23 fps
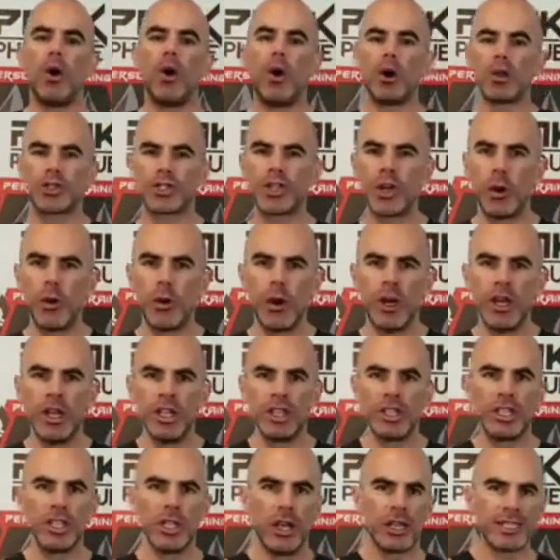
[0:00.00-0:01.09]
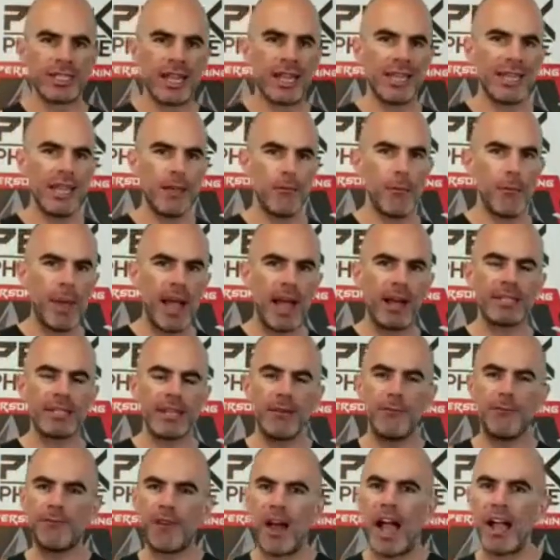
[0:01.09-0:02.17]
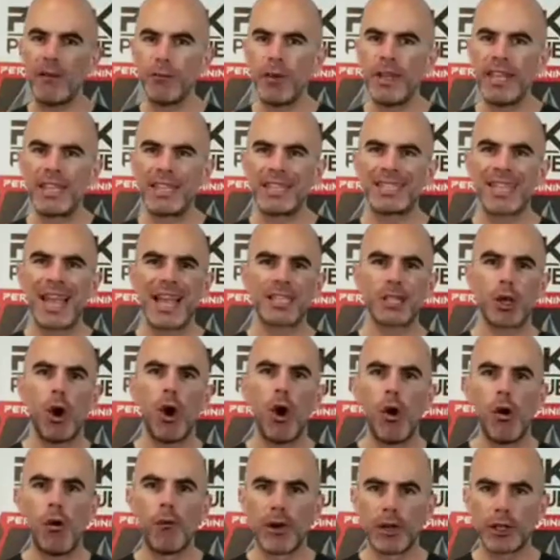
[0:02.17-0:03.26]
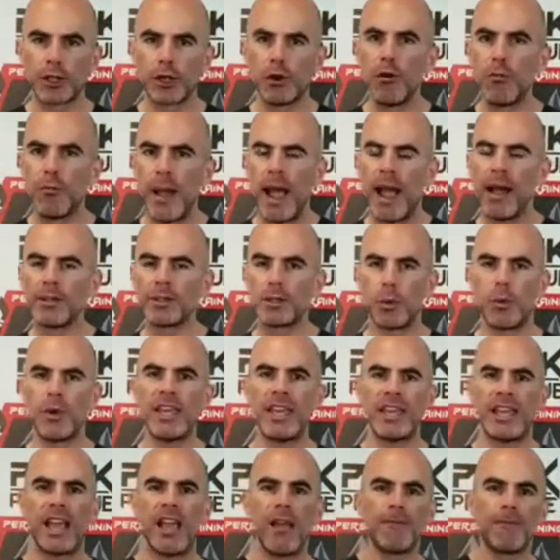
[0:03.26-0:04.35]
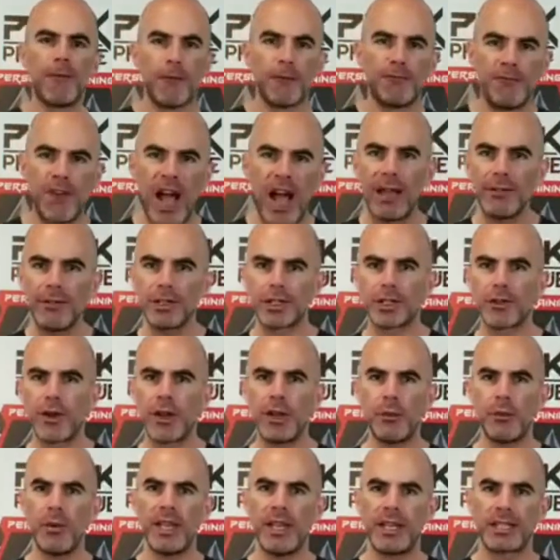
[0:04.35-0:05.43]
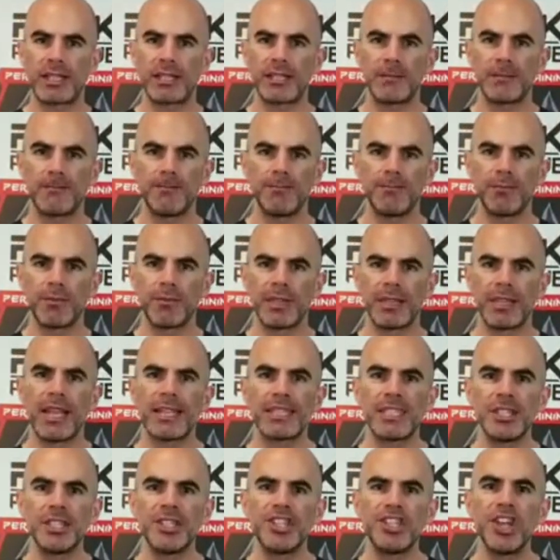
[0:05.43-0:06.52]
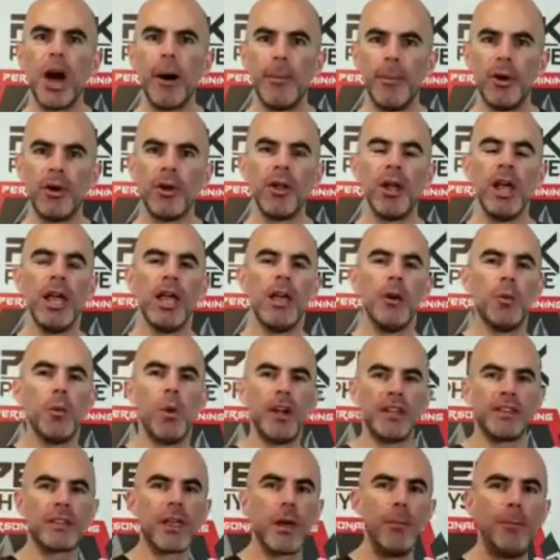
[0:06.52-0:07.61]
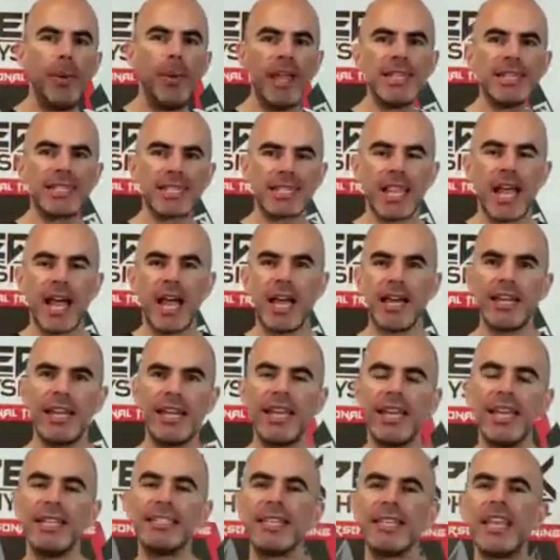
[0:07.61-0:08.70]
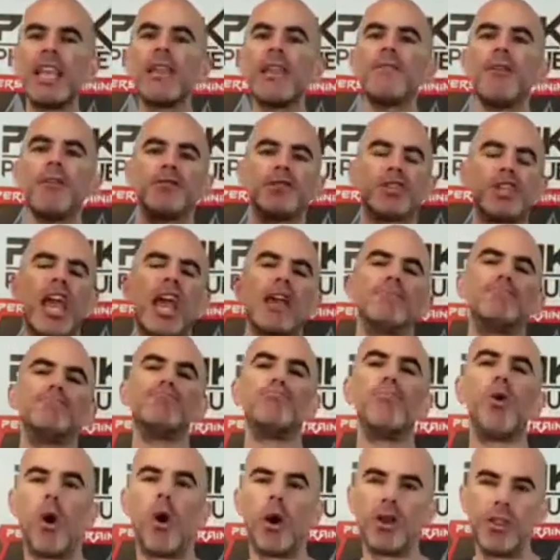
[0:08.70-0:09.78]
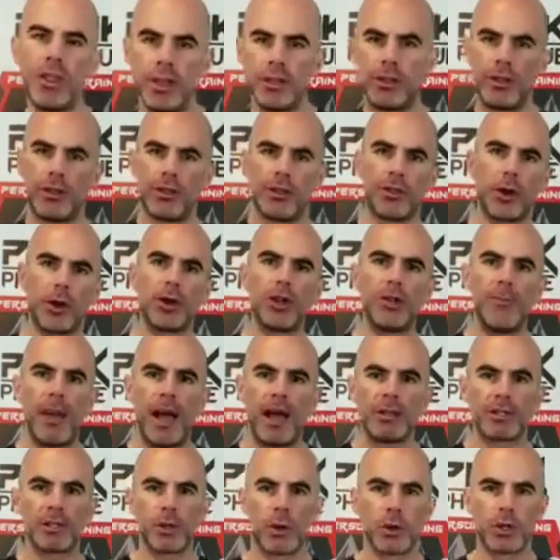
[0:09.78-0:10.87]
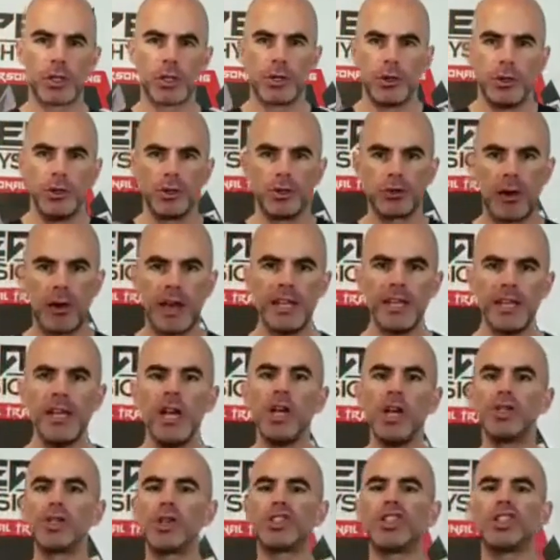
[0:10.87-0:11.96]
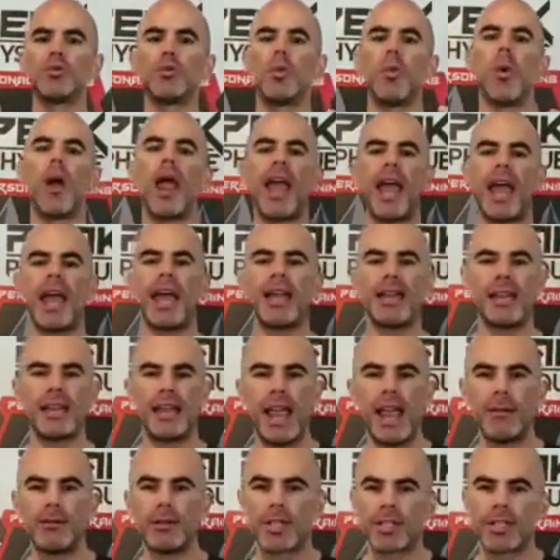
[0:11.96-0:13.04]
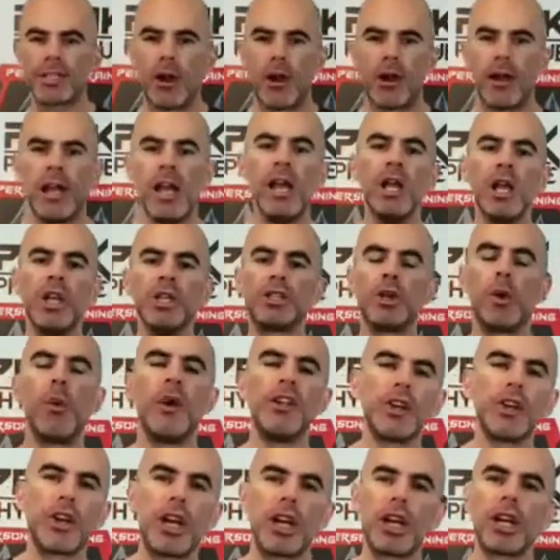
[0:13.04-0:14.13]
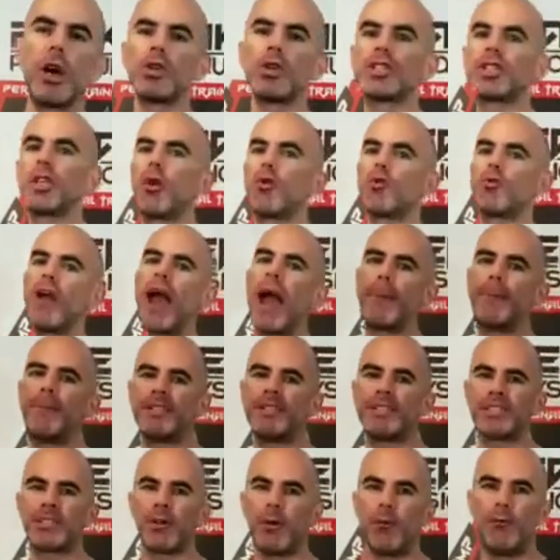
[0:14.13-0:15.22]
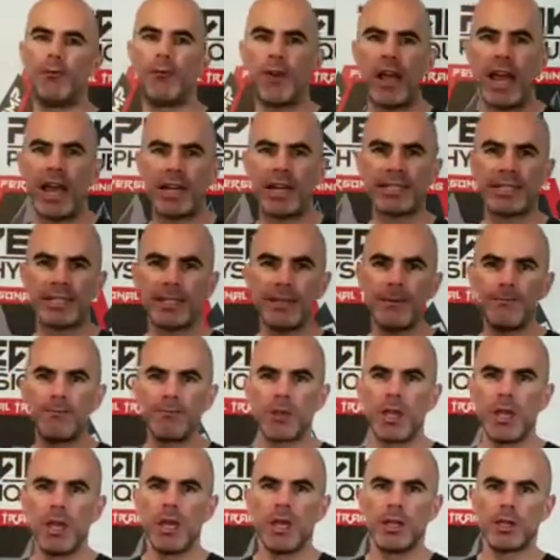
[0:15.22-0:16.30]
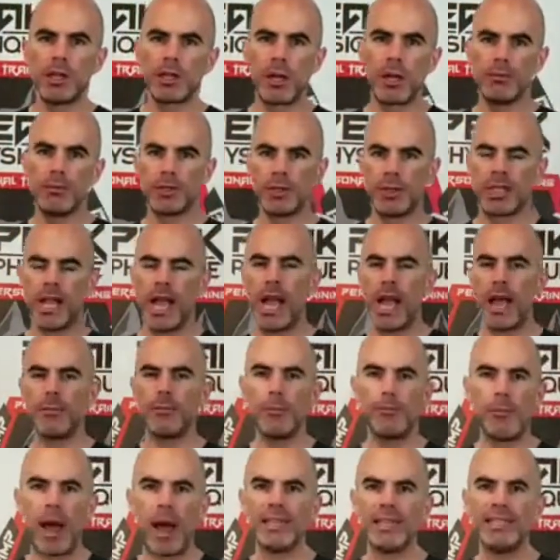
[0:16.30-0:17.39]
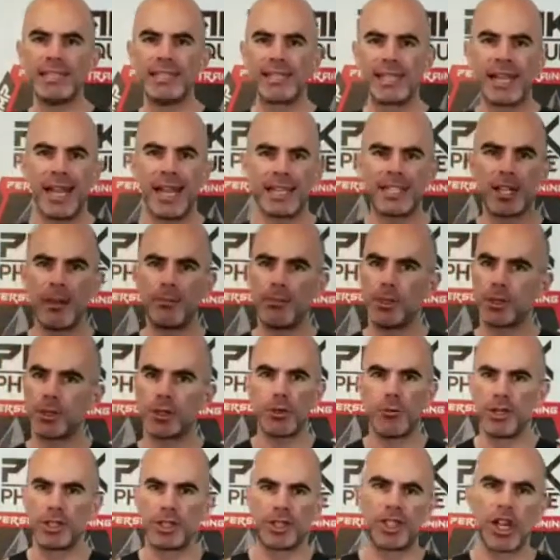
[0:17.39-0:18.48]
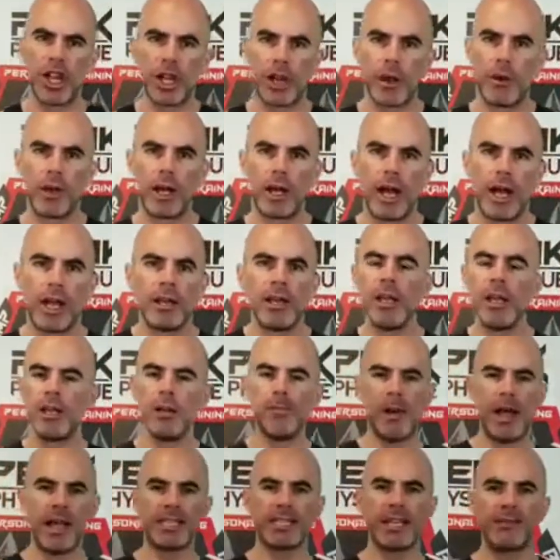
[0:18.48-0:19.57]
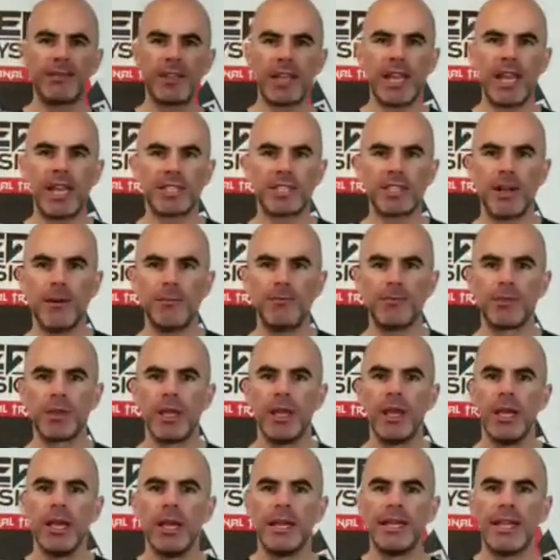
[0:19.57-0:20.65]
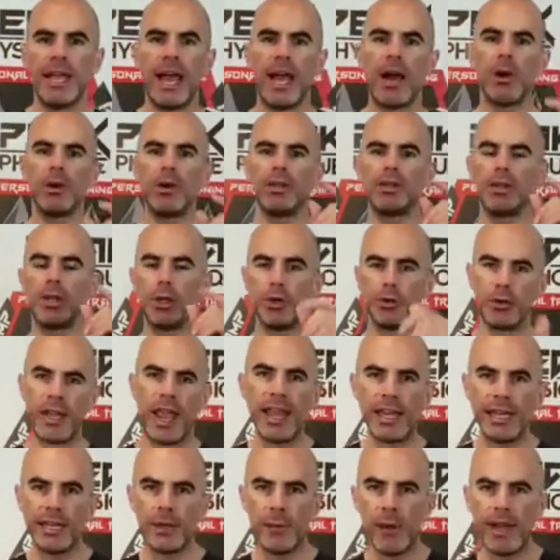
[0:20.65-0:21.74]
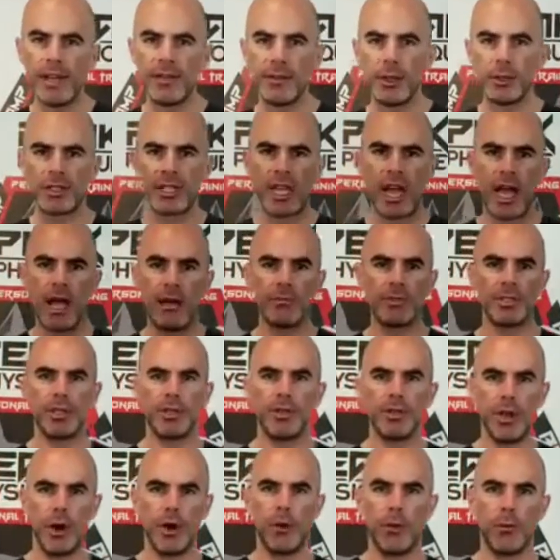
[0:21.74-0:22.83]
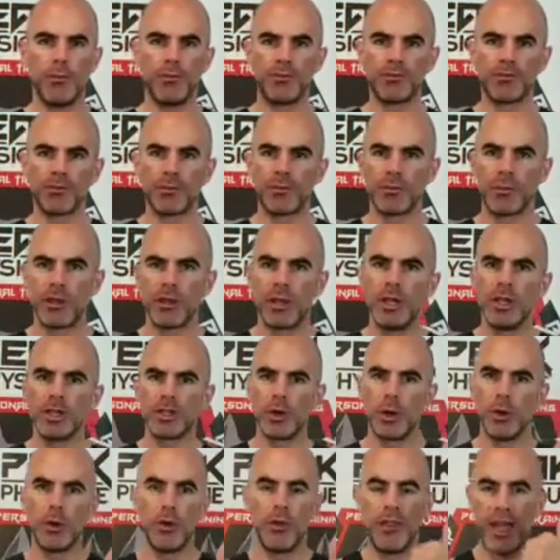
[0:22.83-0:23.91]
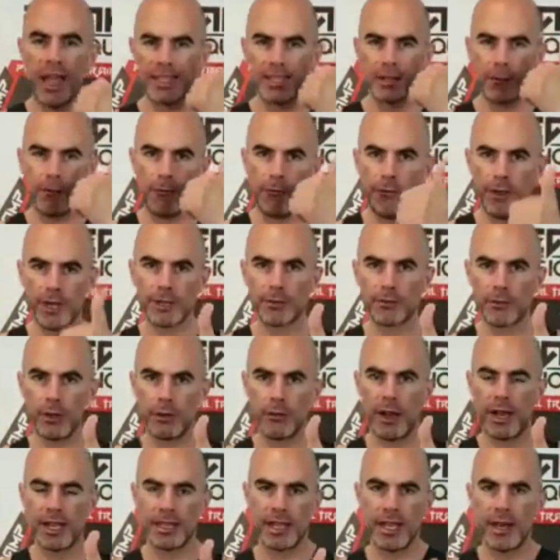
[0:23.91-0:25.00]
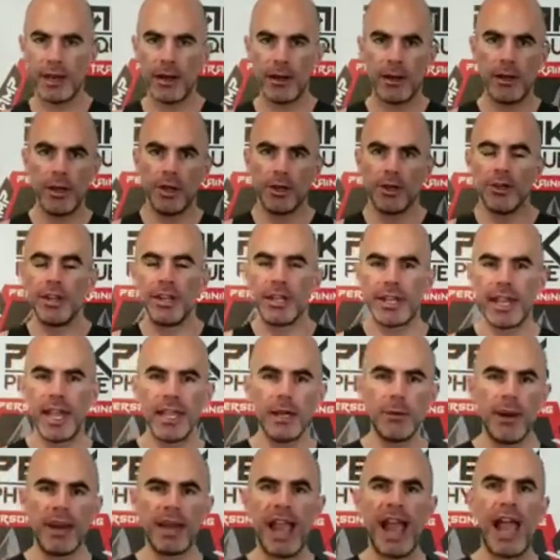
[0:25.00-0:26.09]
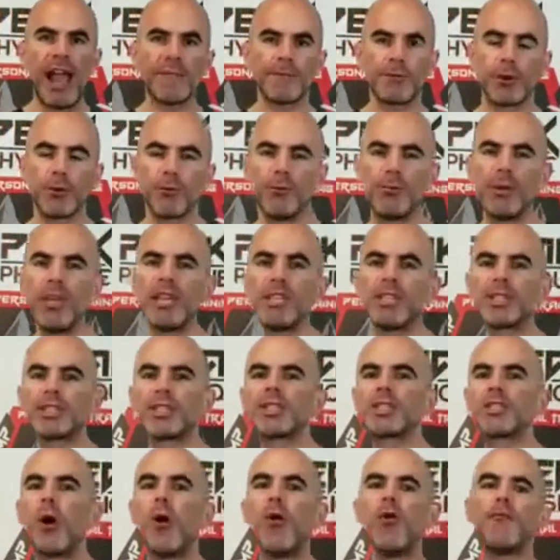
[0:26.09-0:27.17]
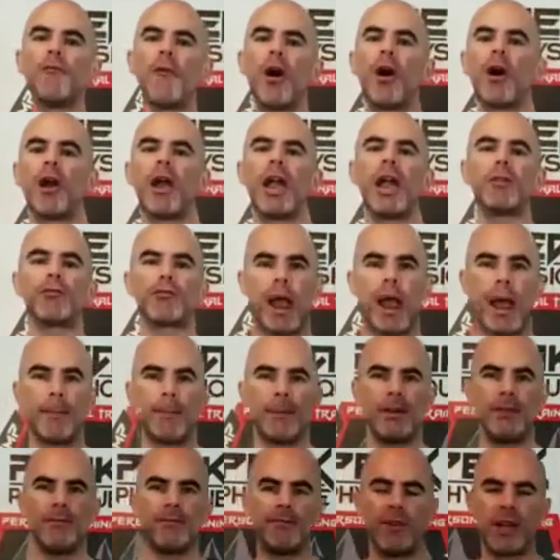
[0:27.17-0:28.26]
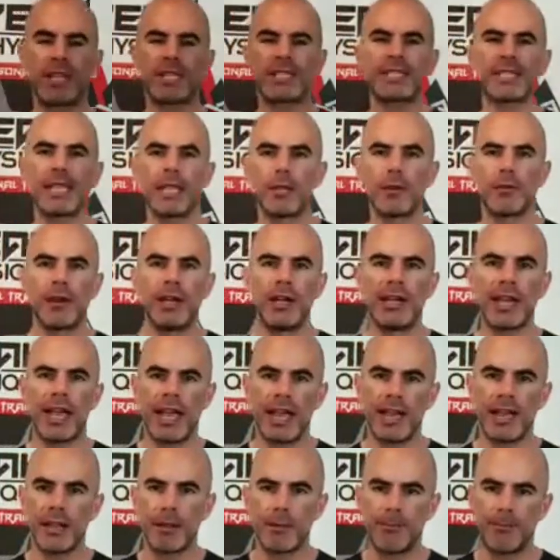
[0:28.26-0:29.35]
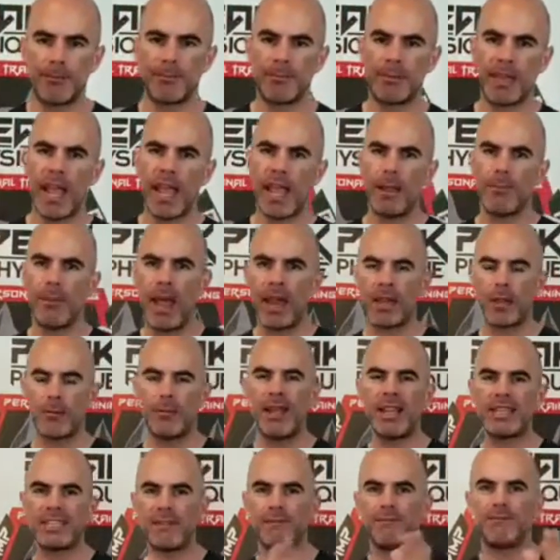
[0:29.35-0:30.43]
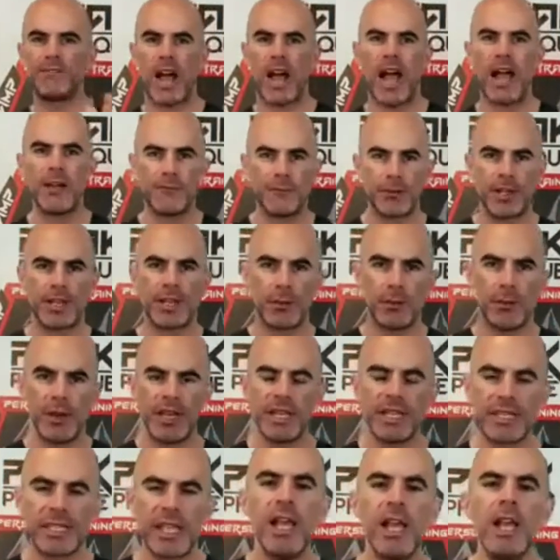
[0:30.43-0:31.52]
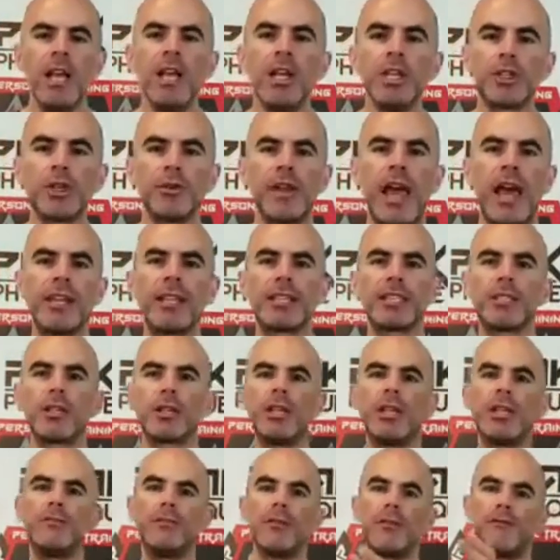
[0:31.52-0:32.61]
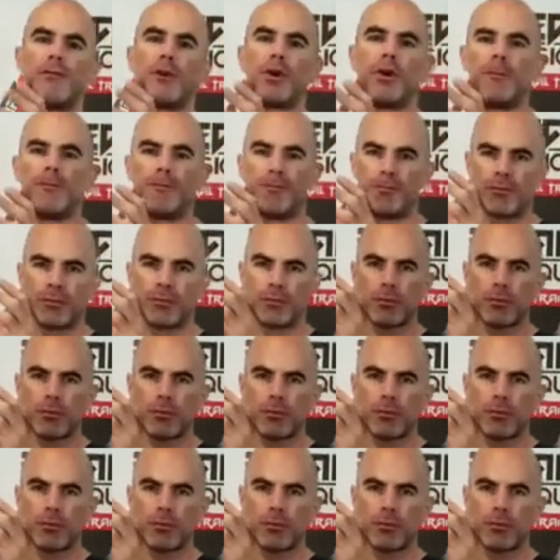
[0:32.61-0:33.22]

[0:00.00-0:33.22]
So she lost eleven pounds in five weeks. That's over two pounds a week for five straight weeks. That's double what the baseline is, even if she had more than thirty pounds total to lose, right? So she's way ahead of the game to start. So when you're going to go so rapid, so fast, there comes a time your body needs to catch up. There's much shit going on, your body's going to have to catch up. Now, did you gain any weight in those times? No. So that's a victory right there. You didn't gain any weight after being so far and rapid and accelerated ahead of the game, ahead of the pace in five freaking weeks. So now let's look at even the full